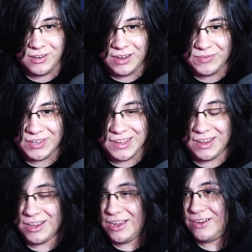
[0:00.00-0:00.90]
I'm just gonna
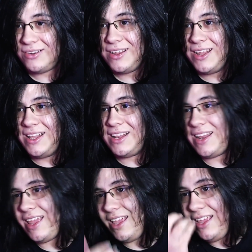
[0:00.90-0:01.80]
go.
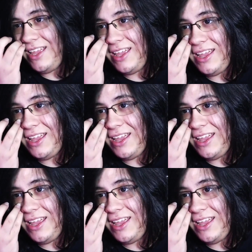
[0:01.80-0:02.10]
Like he,